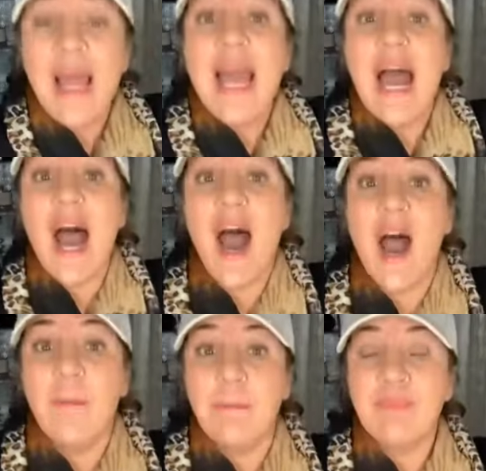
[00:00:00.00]

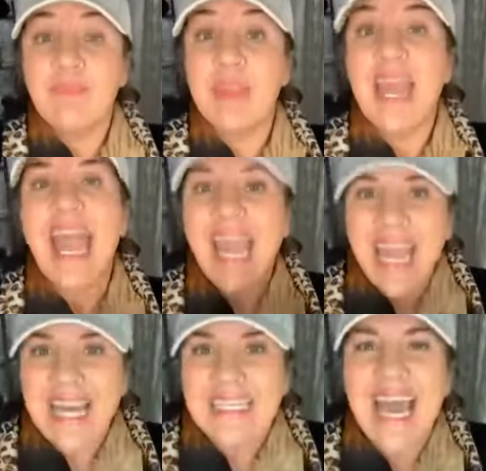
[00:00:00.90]
Um,
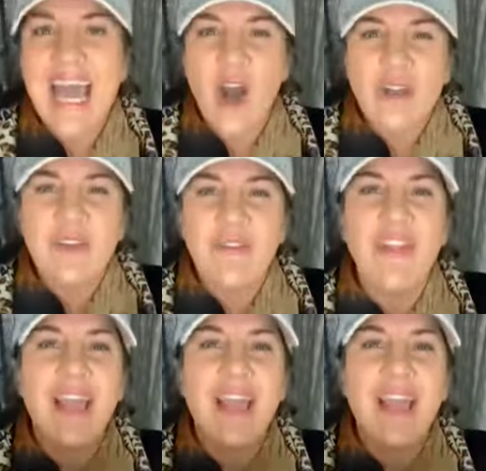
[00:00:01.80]
and I also feel like I